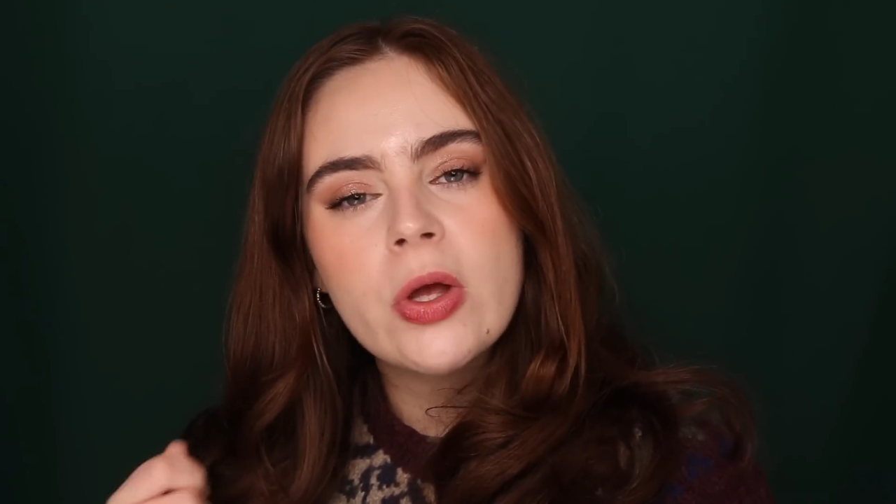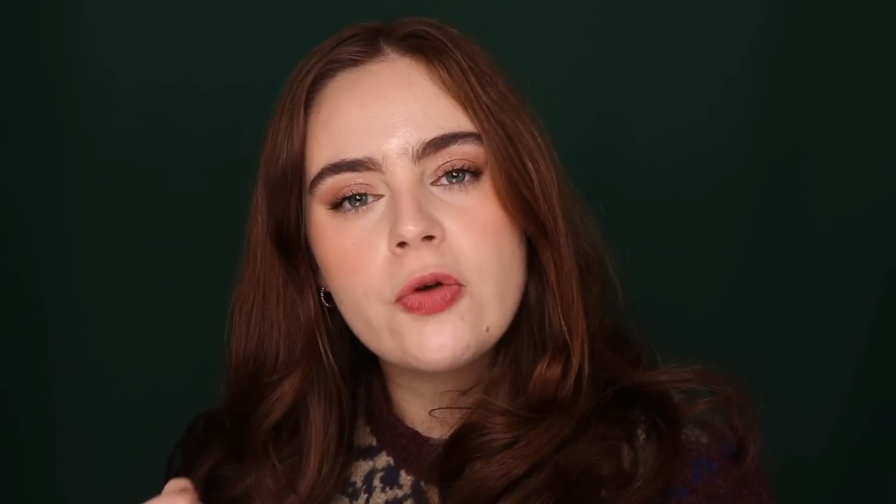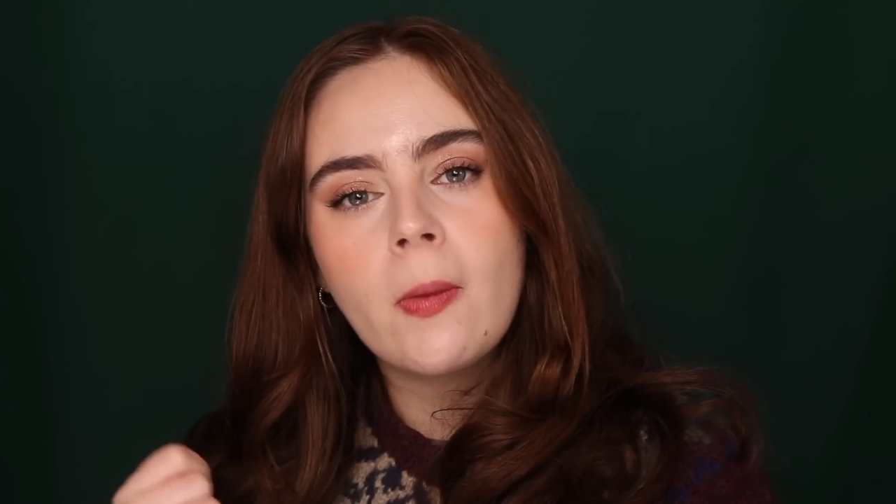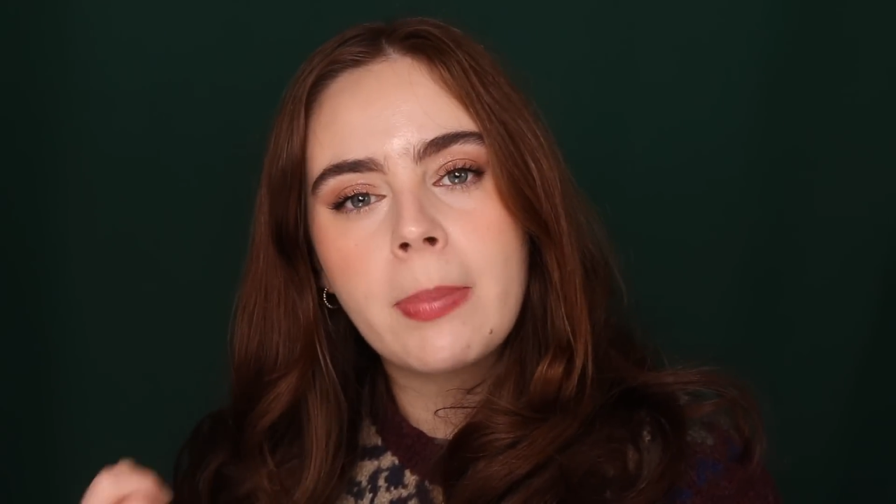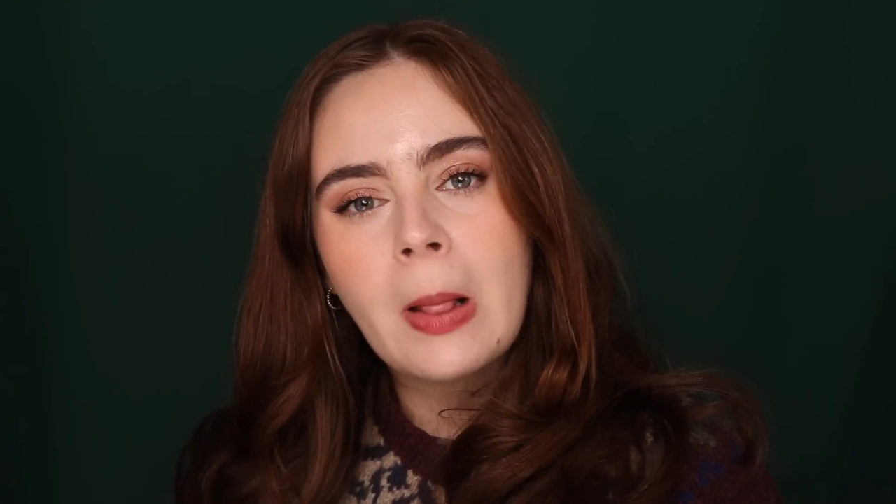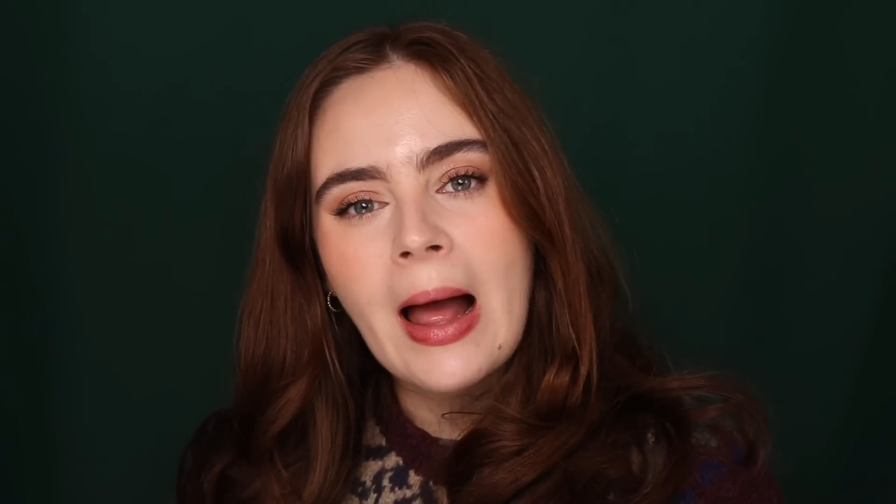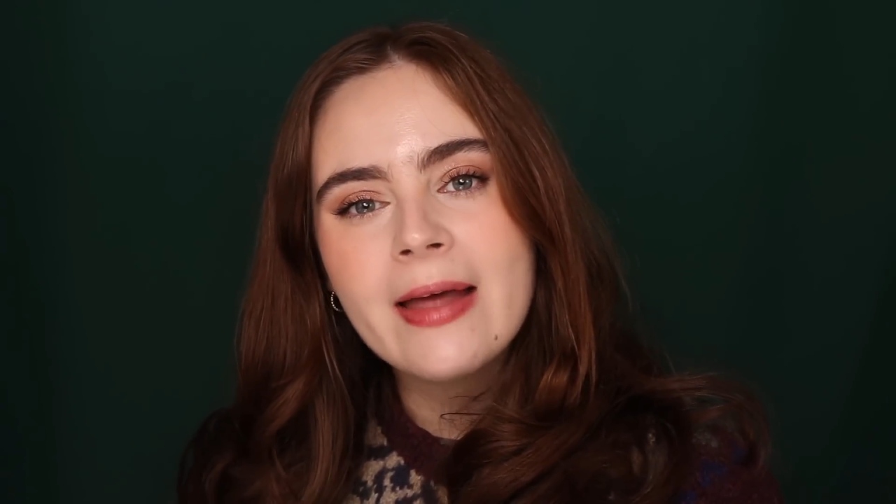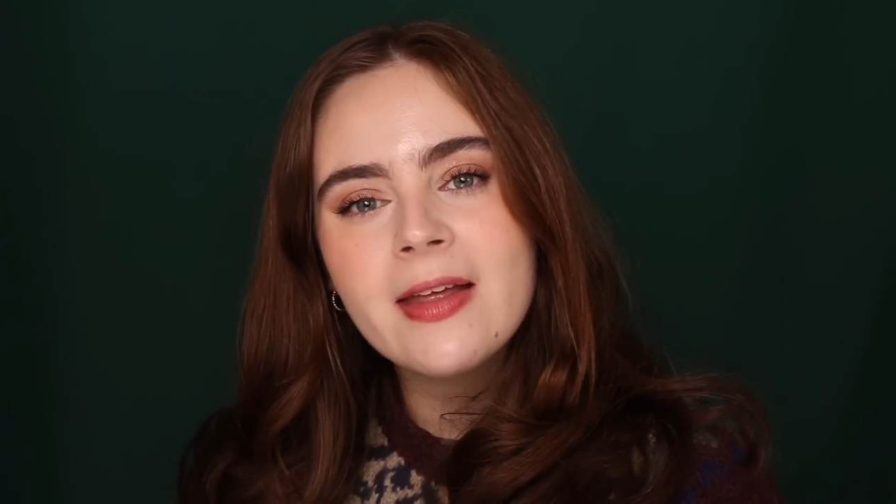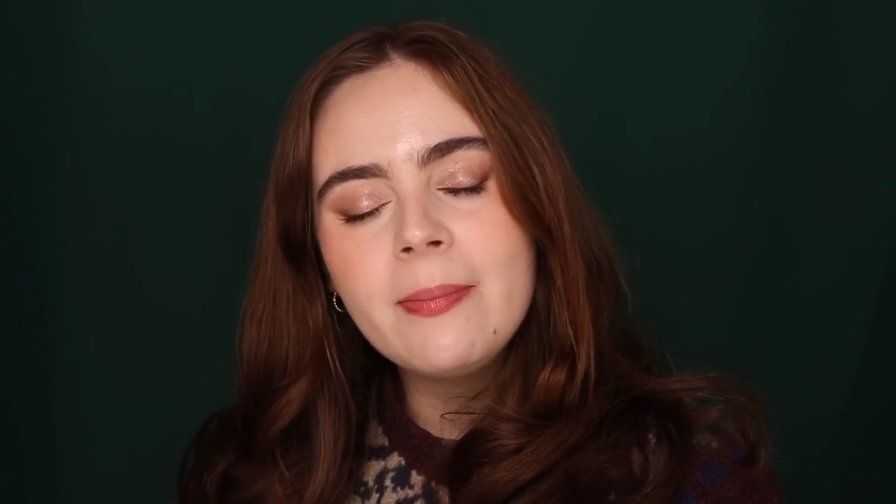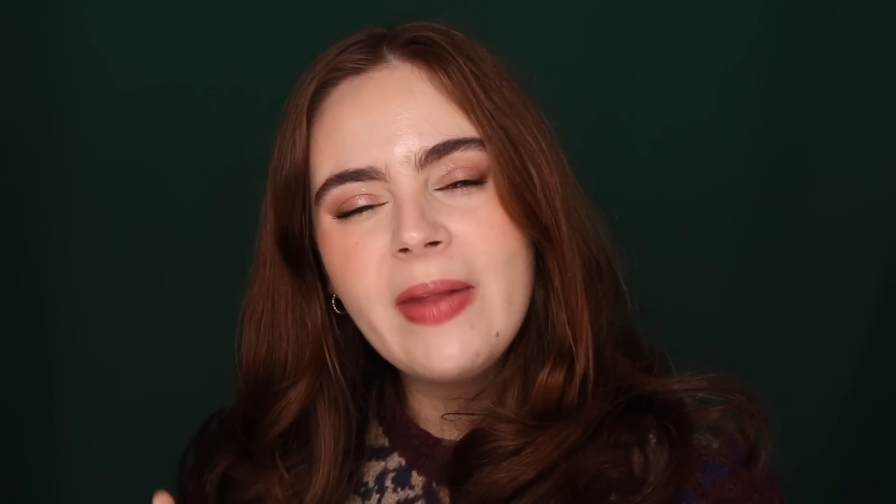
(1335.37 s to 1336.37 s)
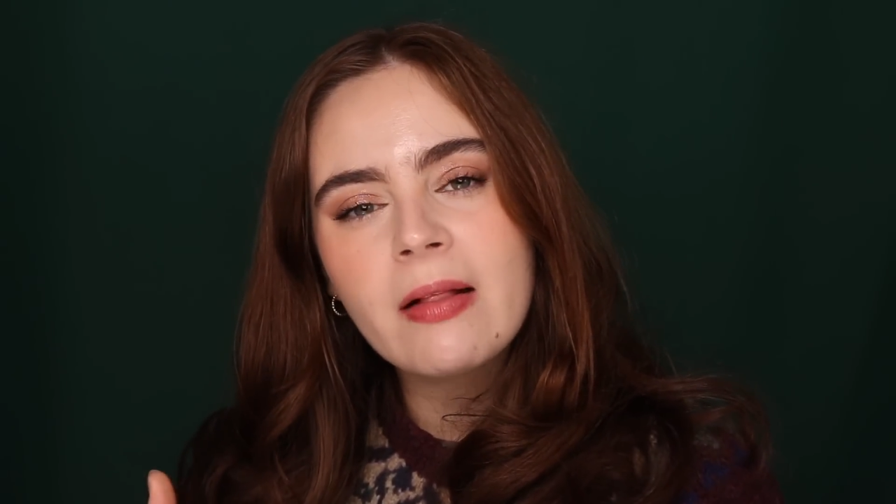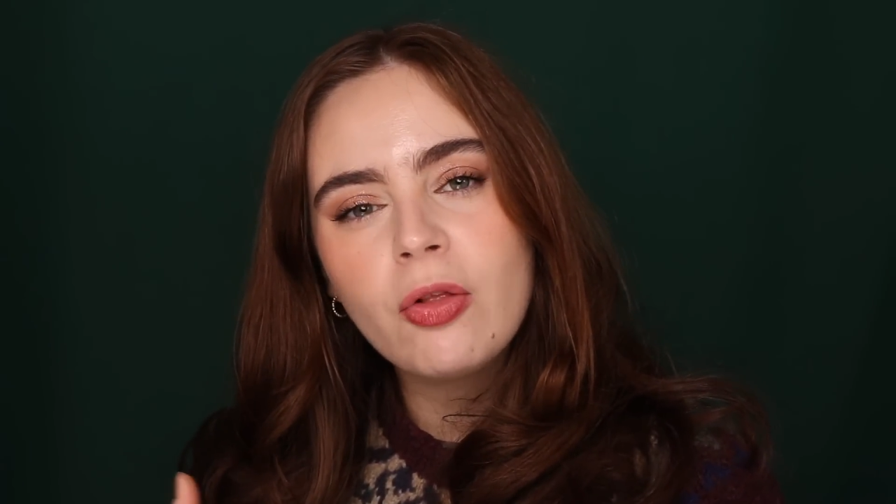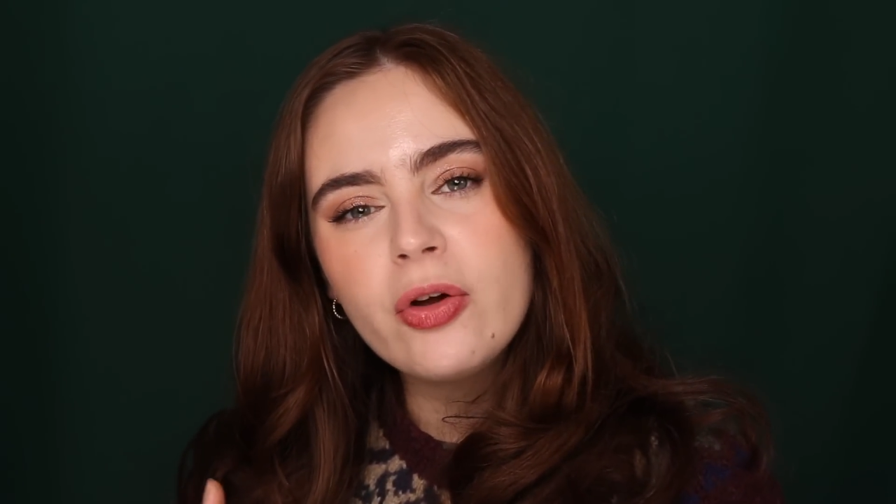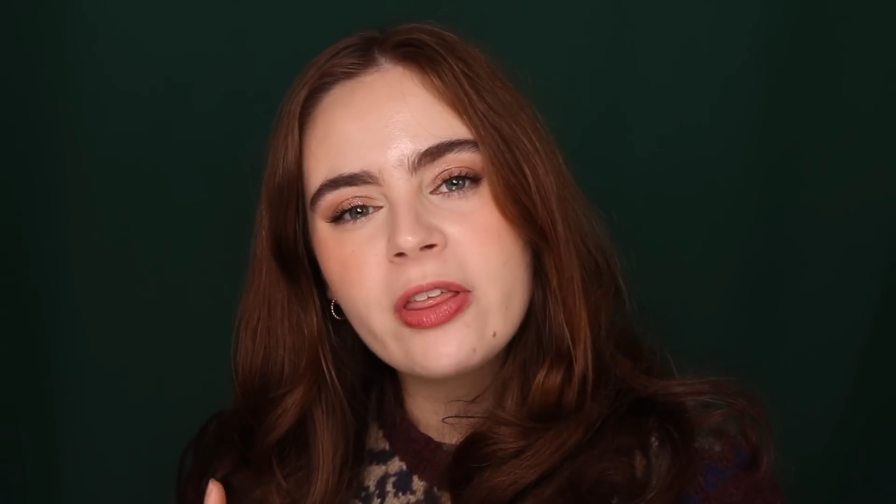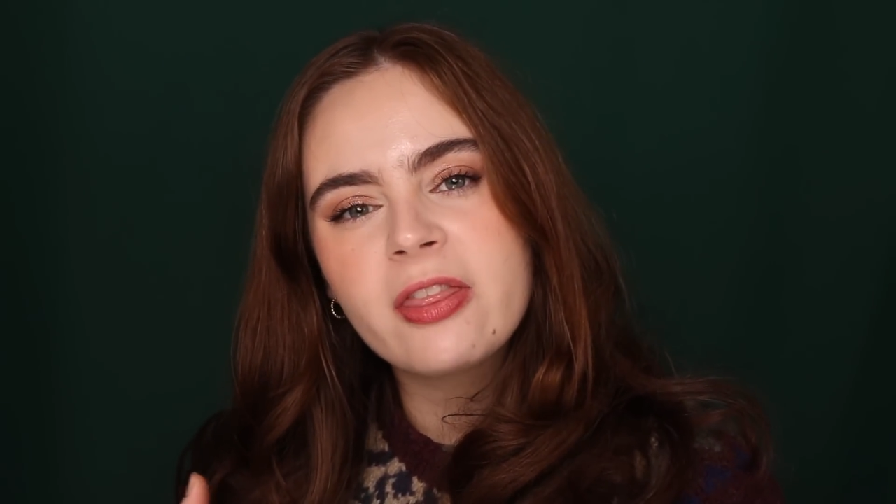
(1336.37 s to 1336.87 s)
when you apply them, they
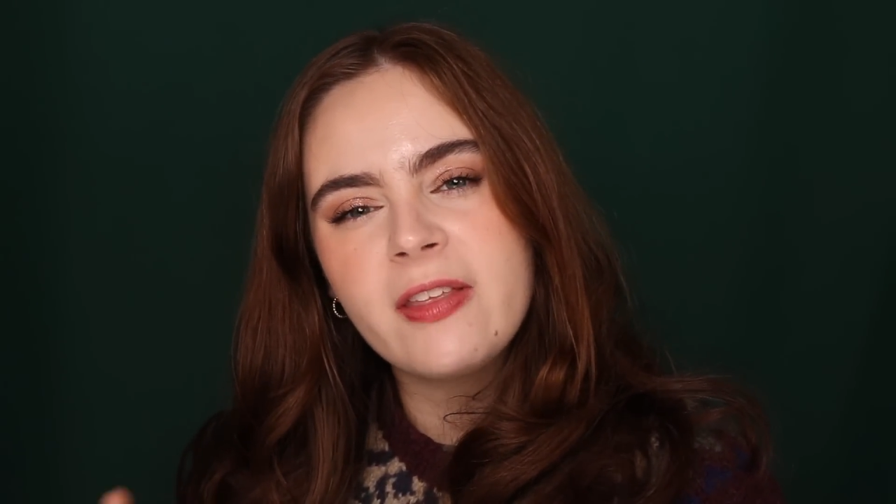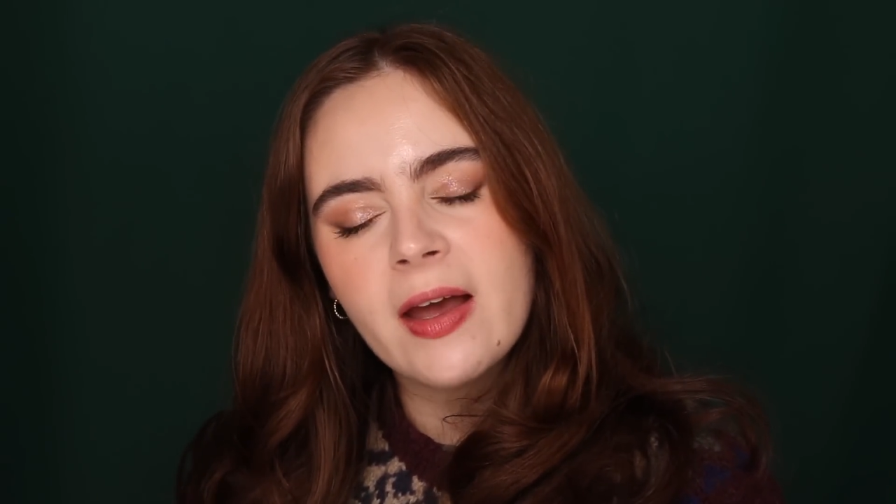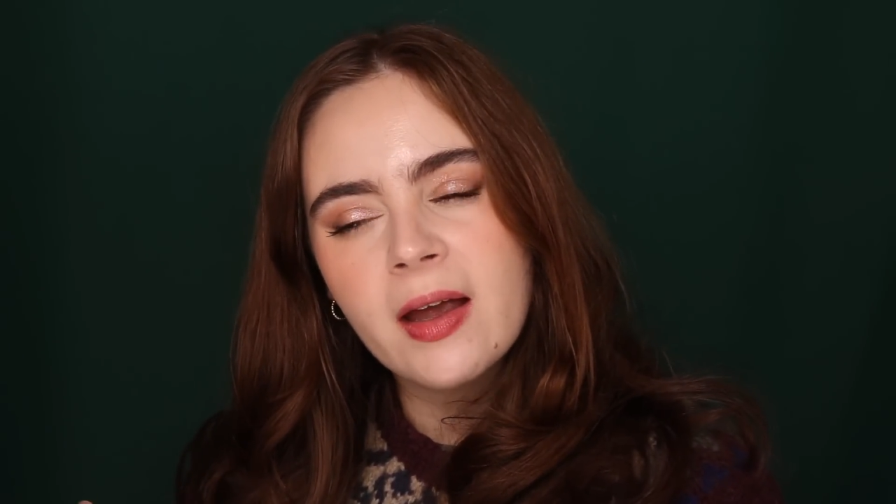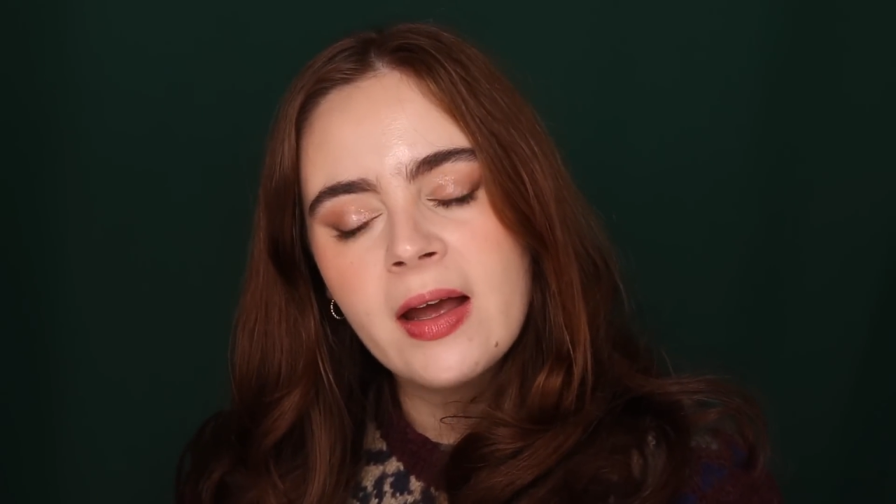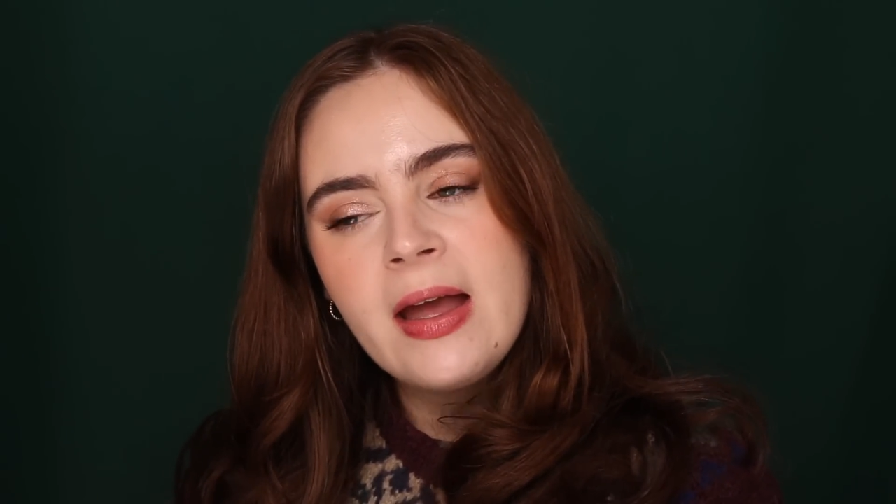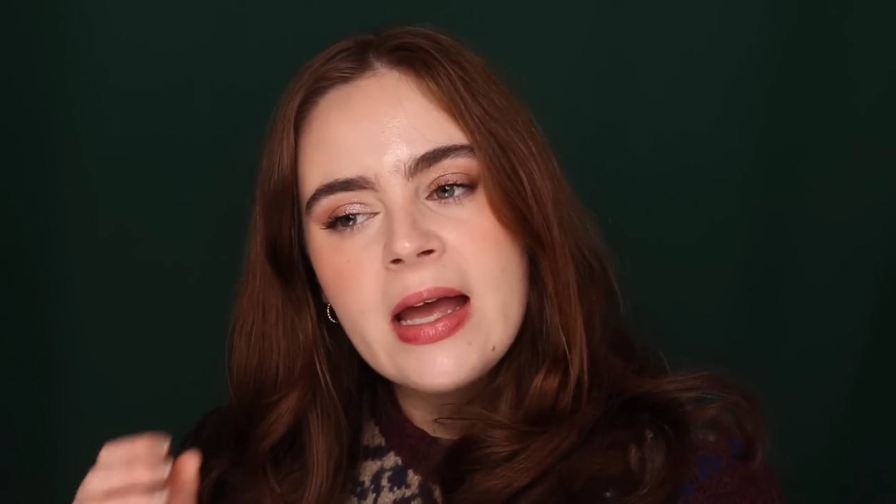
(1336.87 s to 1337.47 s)
look thick